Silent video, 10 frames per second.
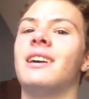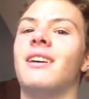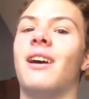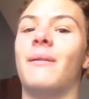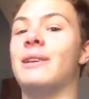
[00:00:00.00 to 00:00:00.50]

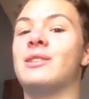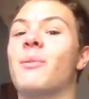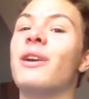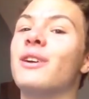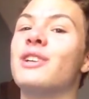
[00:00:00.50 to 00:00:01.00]
I mean, he's the
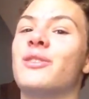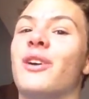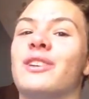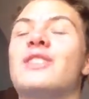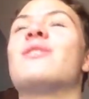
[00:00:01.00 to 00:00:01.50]
bringer of
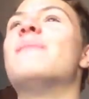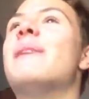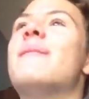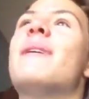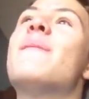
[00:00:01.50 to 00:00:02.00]
destruction, so
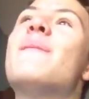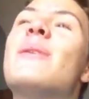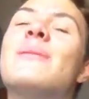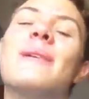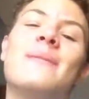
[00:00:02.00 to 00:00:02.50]
that
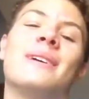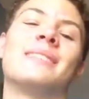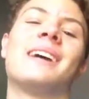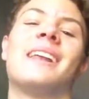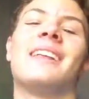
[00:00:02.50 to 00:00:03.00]
really made me
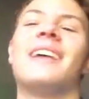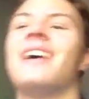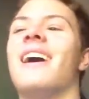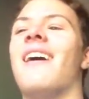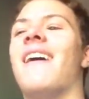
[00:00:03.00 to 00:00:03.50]
excited.
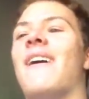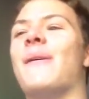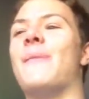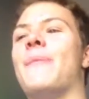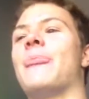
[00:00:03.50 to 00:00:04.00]

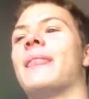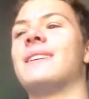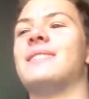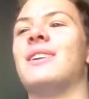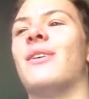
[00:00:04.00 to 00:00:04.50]

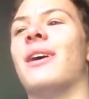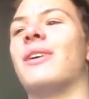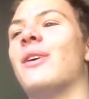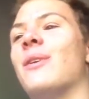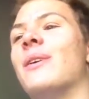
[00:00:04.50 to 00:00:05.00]
Because I
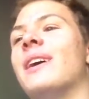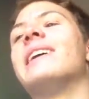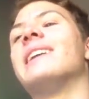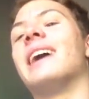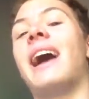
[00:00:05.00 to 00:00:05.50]
go
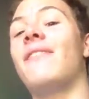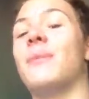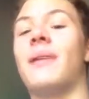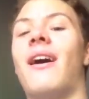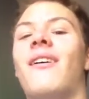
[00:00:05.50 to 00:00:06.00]
and I have
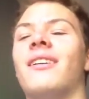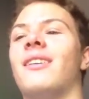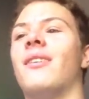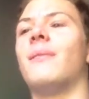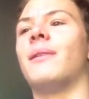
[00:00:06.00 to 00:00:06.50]
him now.
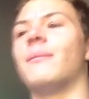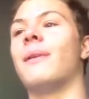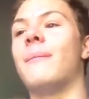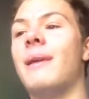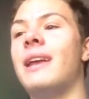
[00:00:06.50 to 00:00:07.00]
I'm on
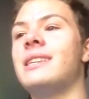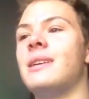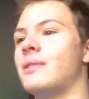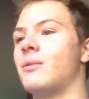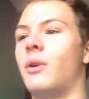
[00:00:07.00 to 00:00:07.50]
my main
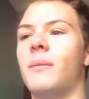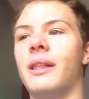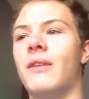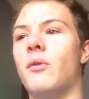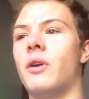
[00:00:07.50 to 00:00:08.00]
team. He's one of my
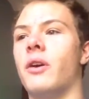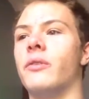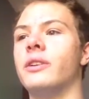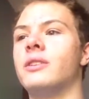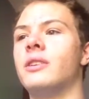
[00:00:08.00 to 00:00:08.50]
level
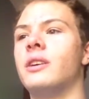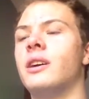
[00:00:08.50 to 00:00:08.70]
100s.